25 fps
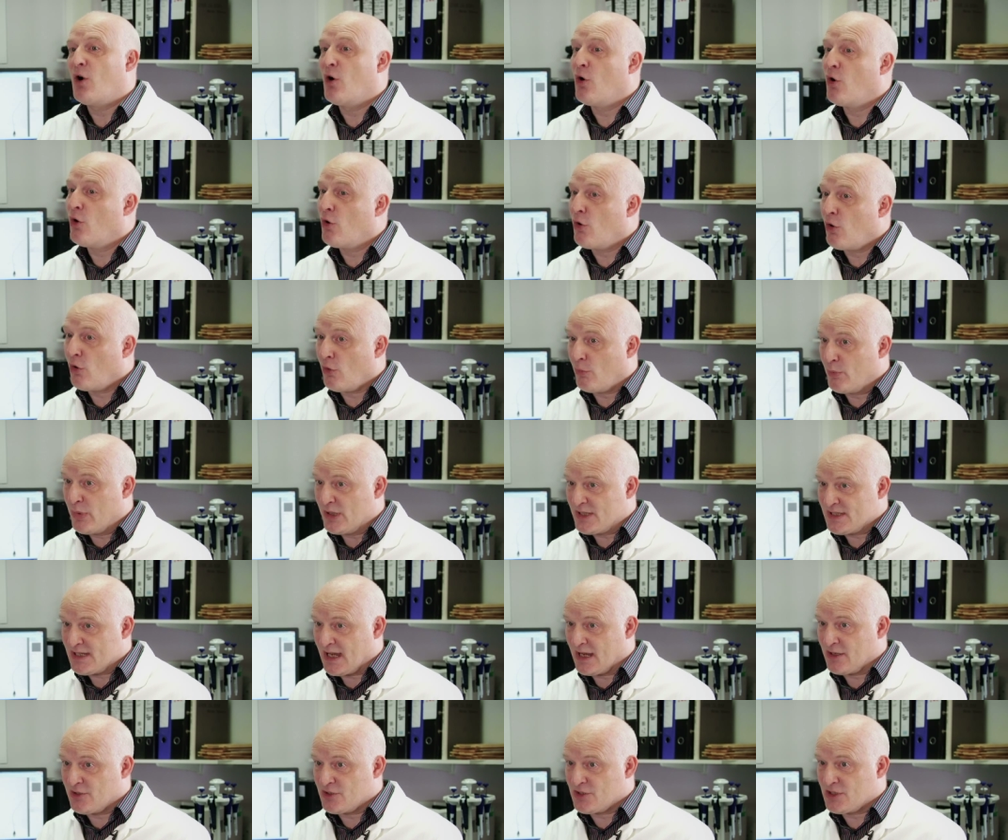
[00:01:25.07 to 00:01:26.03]
or
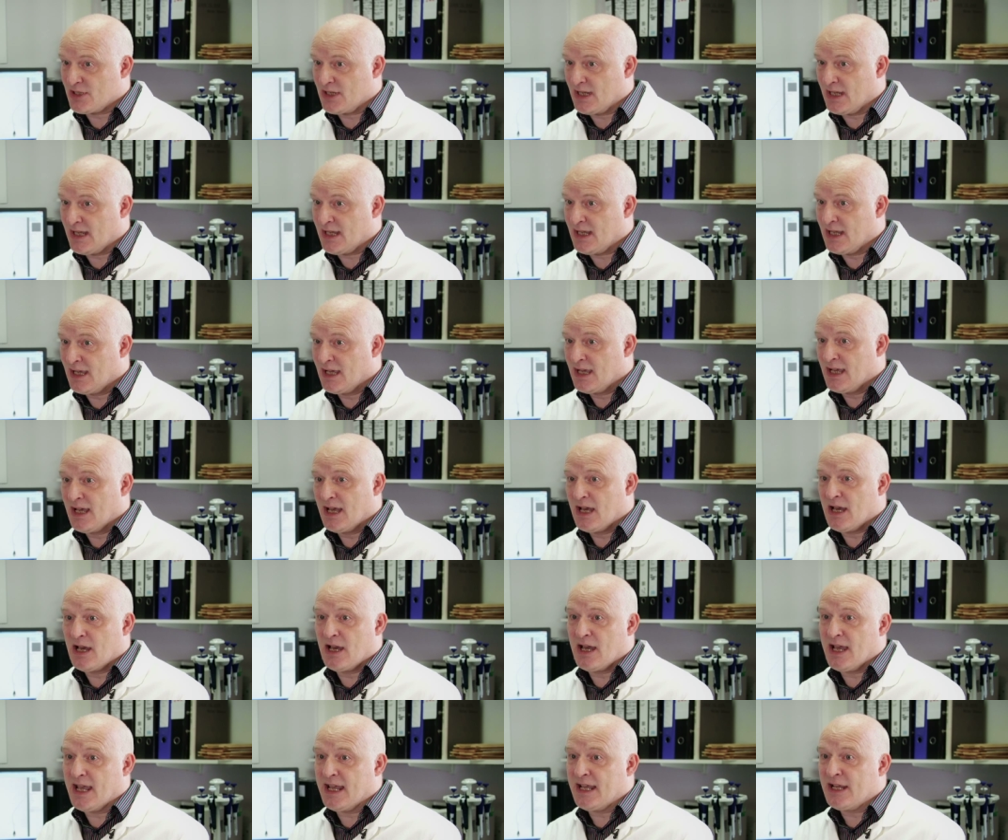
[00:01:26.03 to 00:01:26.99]
potentially
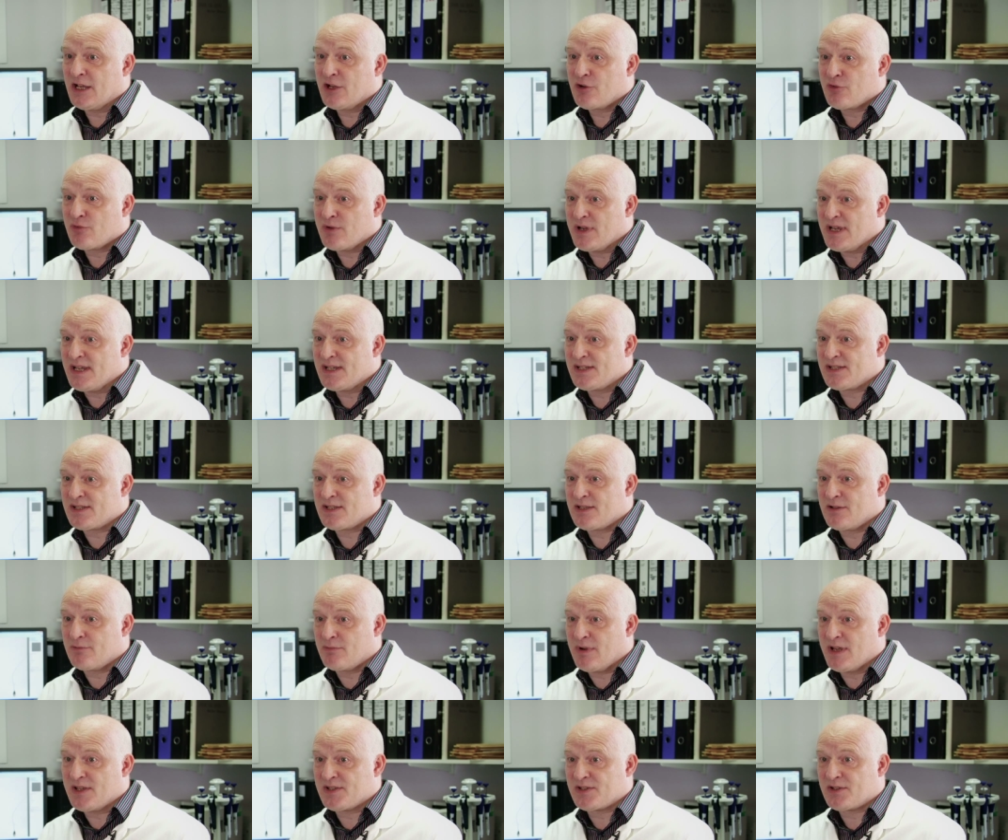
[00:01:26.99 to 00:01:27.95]
uh, increase
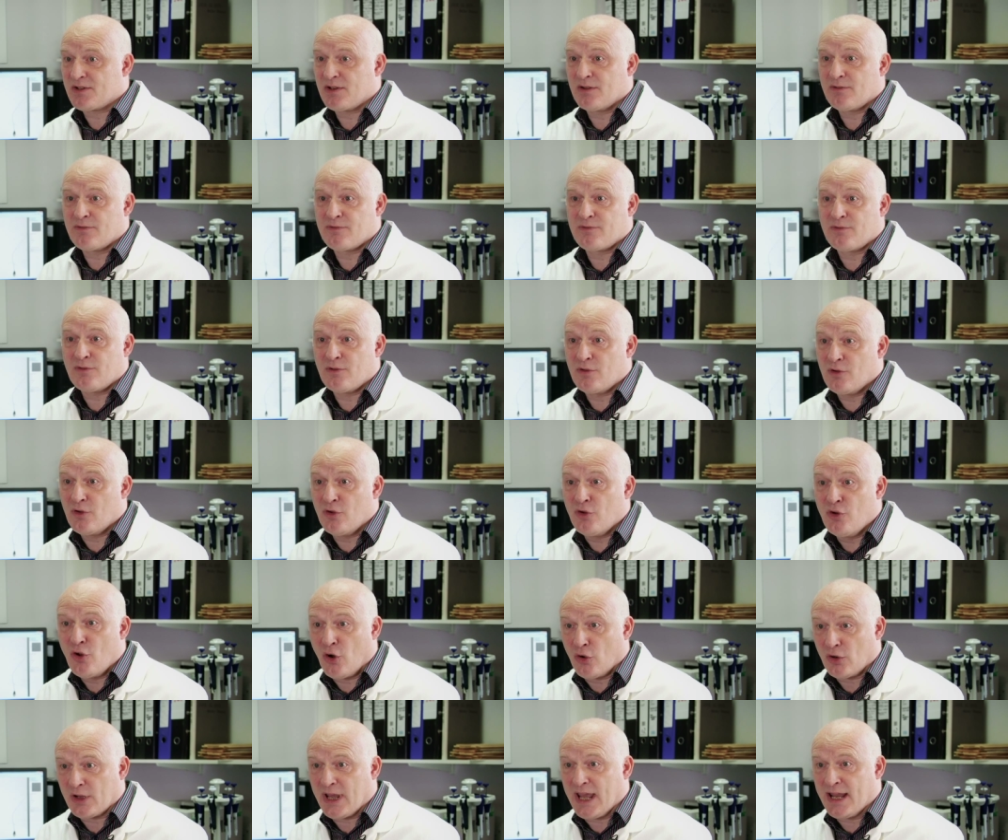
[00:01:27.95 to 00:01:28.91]
the risk of
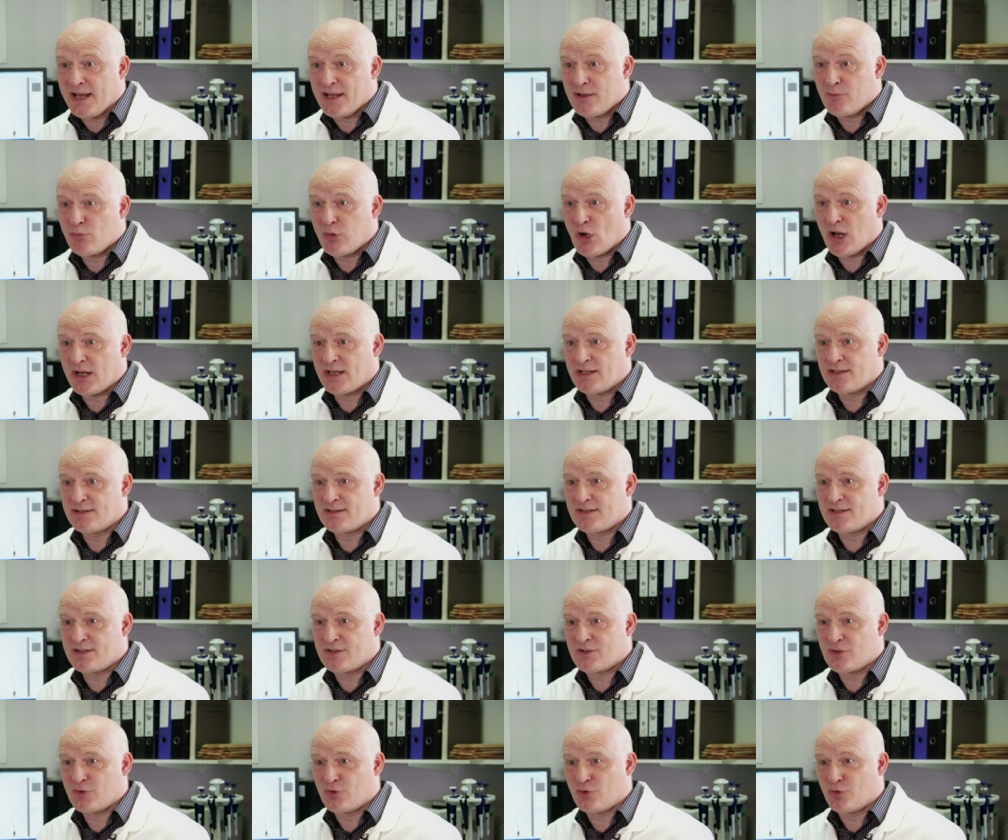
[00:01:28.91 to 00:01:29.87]
not getting
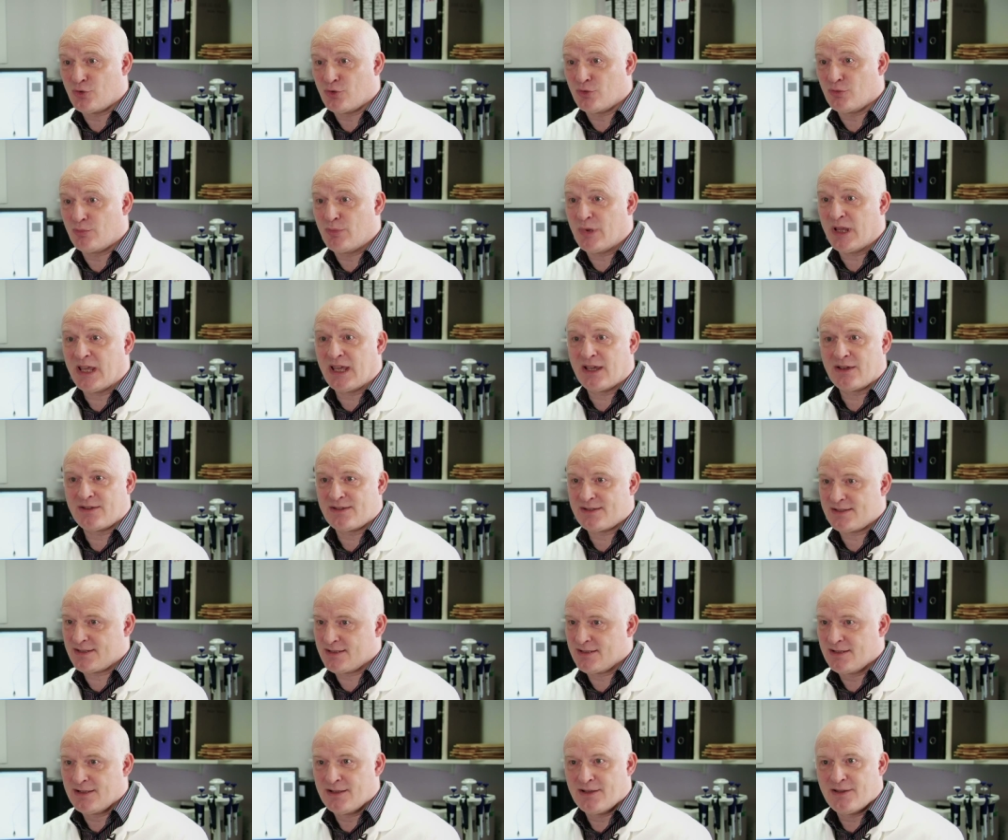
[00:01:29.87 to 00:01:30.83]
pregnant at all
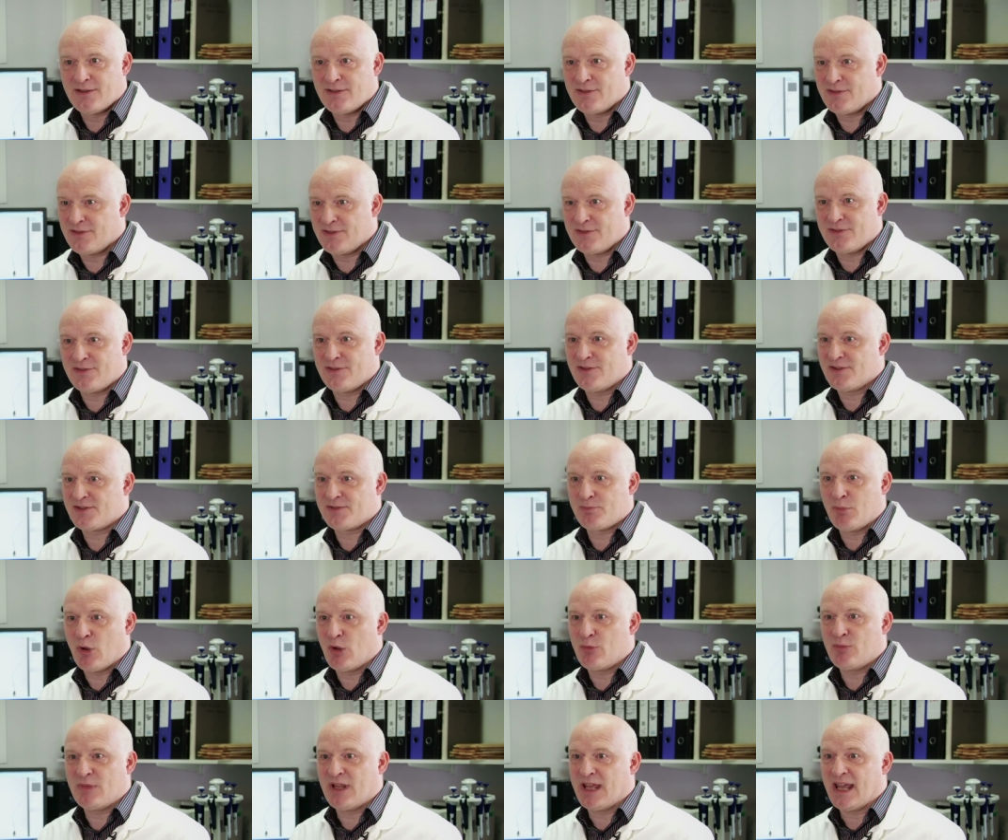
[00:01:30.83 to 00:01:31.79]
because the
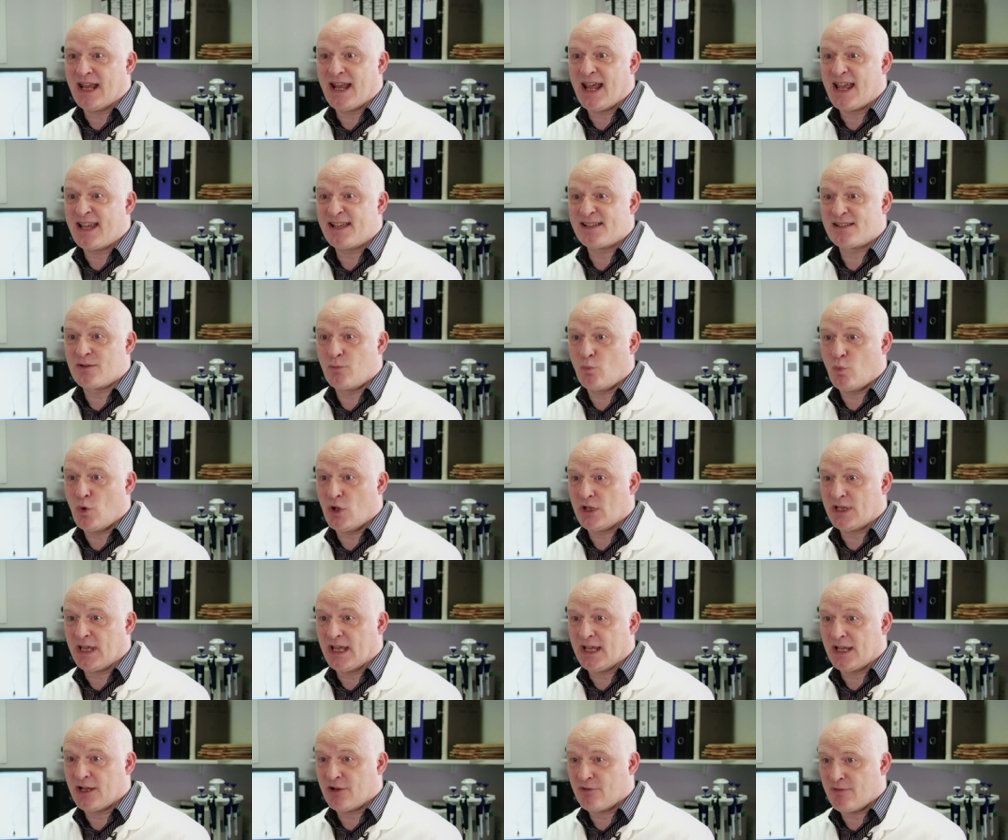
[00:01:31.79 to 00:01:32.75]
sperm DNA isn't
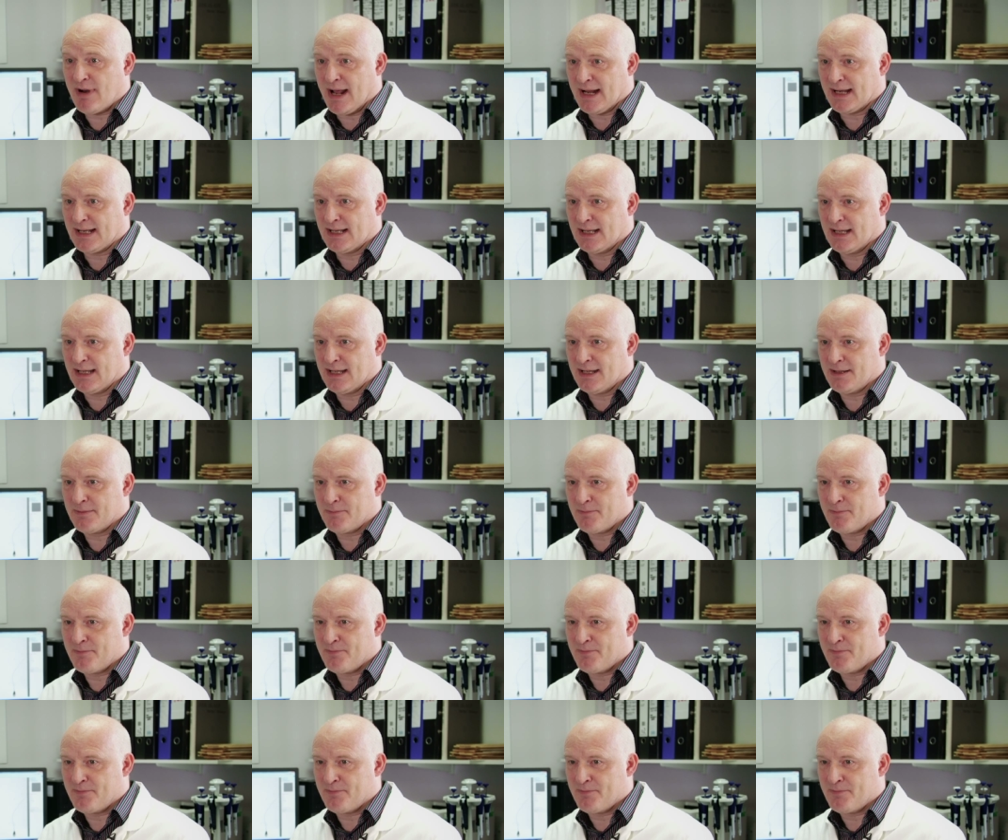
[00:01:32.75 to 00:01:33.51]
working correctly.